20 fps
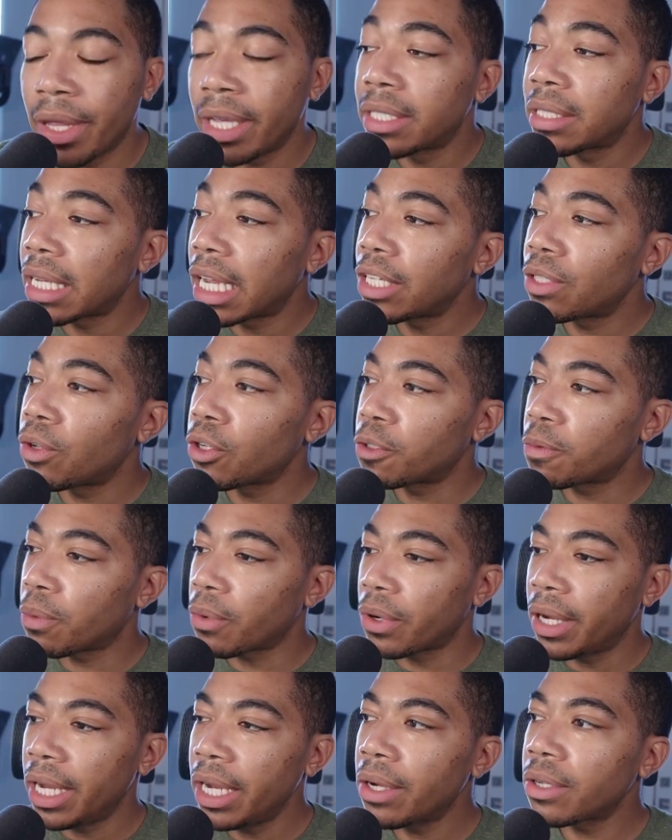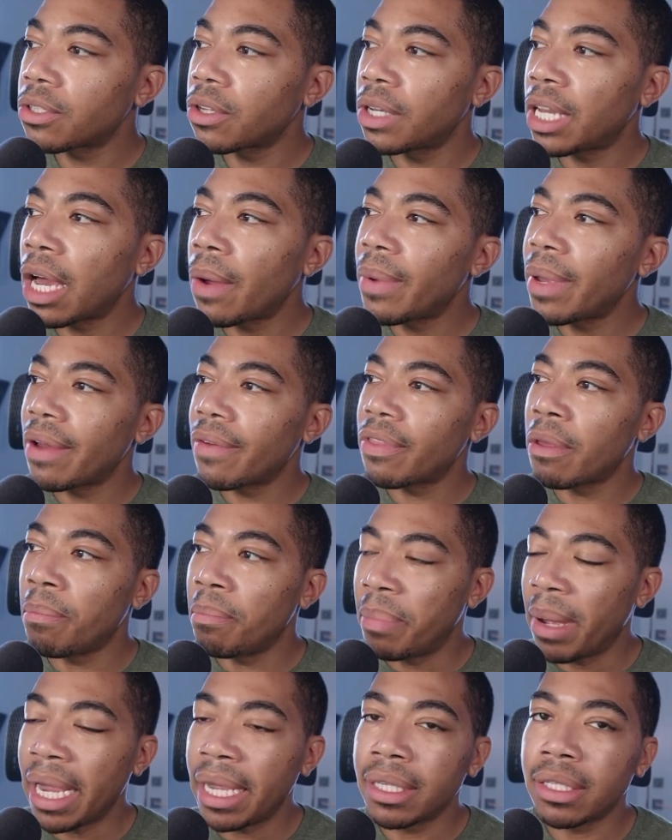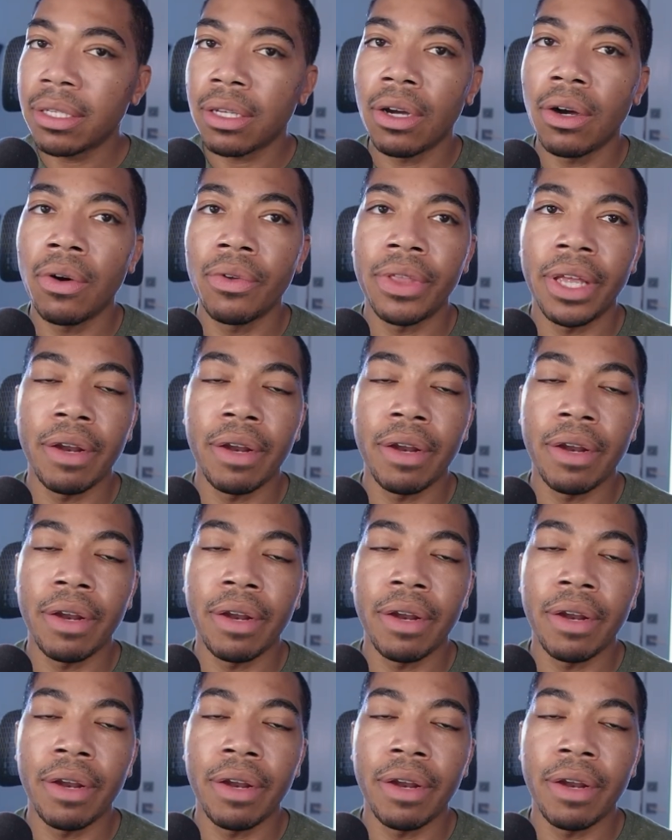It's nice to explore here. So now we have the base code